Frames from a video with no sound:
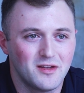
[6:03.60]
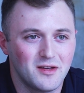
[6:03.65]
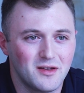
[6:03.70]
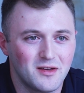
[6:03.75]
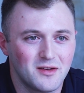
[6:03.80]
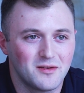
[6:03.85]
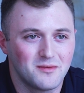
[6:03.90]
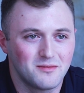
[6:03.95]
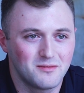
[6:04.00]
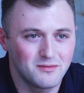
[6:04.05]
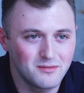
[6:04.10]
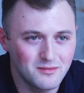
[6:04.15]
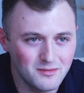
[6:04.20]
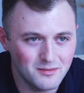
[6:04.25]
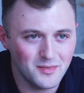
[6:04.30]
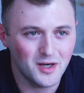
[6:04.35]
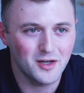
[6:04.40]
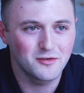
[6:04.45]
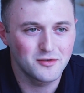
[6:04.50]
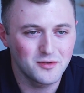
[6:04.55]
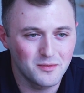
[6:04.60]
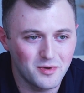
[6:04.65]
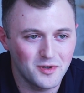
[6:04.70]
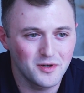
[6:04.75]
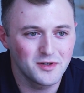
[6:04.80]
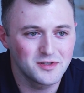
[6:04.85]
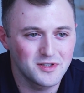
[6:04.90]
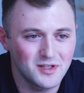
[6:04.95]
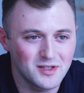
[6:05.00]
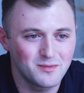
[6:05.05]
the monetary
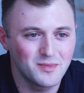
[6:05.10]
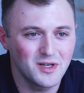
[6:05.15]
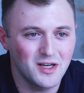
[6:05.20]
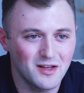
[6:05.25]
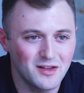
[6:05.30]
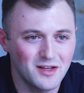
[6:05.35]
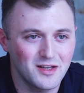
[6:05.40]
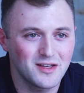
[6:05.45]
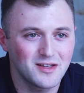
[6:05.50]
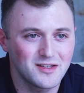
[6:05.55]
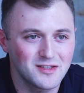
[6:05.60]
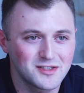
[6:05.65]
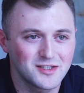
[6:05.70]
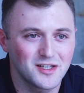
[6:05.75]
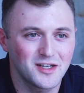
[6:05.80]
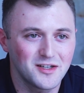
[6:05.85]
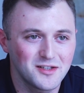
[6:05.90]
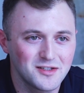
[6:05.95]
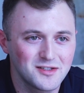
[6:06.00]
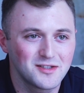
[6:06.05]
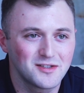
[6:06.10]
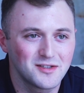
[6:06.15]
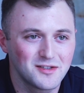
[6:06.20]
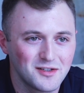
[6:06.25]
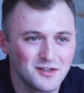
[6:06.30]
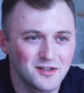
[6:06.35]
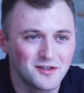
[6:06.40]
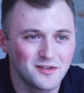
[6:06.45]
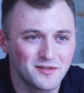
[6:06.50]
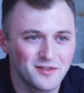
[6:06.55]
policy as being the science
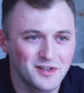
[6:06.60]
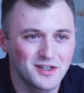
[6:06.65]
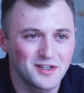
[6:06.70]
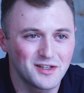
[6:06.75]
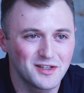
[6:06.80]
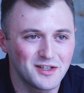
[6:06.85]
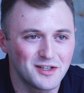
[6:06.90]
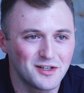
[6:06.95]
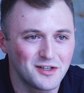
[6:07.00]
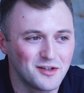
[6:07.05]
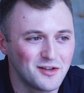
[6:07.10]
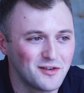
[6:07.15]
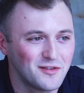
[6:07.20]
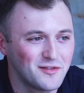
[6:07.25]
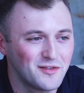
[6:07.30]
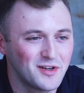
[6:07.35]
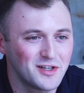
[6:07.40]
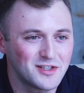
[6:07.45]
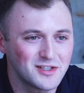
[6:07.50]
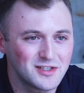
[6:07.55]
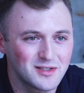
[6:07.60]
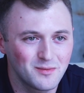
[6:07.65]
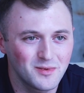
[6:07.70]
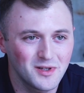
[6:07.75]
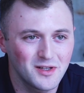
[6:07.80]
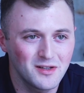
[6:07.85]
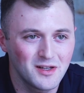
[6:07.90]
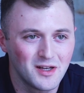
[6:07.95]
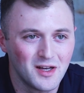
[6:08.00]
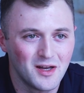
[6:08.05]
of our, you know, of our
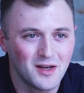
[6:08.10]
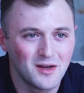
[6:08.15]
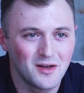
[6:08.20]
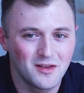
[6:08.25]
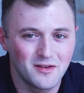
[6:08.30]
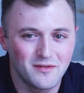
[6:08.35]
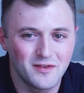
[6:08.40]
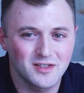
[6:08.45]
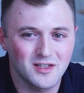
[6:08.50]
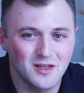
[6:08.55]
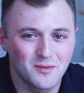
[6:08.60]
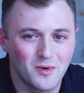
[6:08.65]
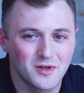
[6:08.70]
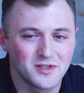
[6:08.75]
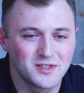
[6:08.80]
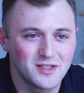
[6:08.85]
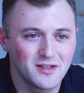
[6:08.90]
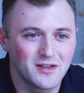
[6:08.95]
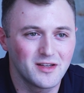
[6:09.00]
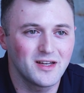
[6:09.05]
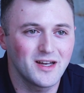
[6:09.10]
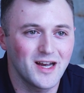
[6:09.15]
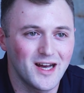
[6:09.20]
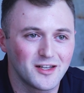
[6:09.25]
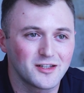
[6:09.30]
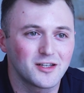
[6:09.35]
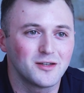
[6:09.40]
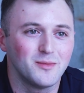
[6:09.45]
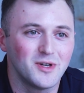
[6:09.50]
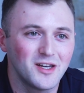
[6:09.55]
discipline. The fiscal policy is the
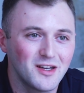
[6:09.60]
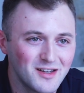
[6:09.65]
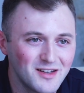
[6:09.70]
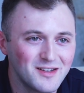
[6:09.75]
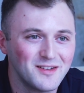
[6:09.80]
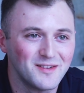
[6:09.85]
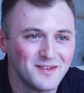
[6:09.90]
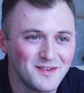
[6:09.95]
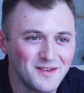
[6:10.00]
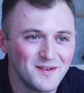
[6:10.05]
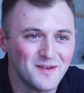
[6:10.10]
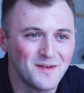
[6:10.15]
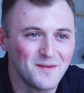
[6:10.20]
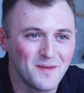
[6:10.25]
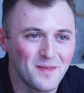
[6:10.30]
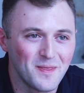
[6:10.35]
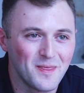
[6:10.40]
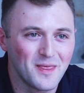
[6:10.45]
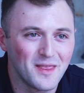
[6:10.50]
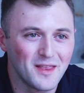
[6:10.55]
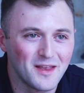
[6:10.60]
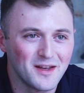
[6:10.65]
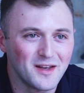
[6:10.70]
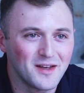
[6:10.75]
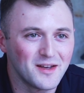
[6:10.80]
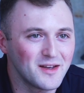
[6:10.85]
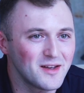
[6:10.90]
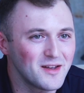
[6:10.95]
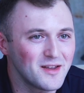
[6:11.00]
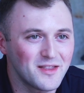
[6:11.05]
alchemy.
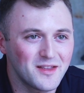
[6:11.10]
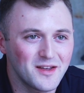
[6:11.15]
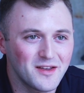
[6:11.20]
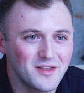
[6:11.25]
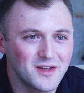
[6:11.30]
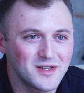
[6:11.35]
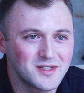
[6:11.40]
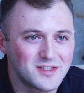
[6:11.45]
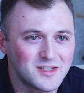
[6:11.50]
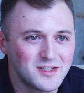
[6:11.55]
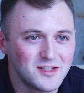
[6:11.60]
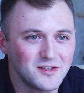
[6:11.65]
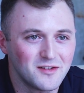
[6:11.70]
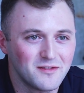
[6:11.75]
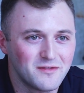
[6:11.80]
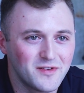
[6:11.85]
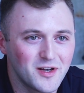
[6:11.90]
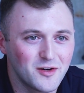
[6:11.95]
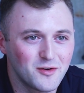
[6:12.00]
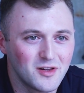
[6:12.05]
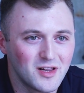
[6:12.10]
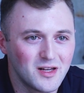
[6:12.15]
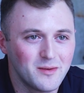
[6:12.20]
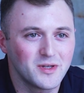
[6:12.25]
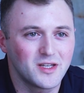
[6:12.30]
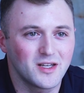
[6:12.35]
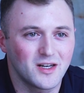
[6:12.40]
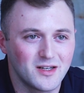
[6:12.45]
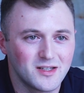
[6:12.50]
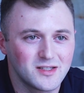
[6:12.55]
There's still very
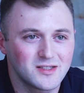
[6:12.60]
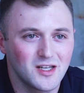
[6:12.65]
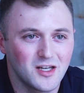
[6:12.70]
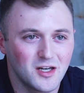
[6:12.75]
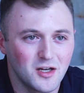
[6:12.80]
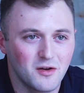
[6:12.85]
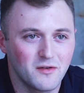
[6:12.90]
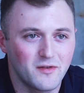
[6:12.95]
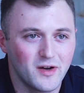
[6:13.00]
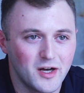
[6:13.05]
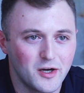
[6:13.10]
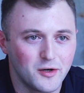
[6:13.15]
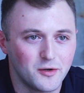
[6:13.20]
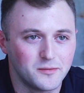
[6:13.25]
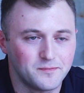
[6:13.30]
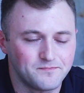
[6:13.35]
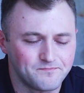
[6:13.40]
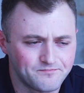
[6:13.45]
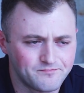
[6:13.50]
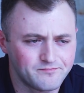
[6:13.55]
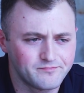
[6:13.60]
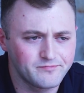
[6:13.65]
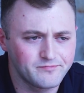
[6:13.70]
limited understanding of how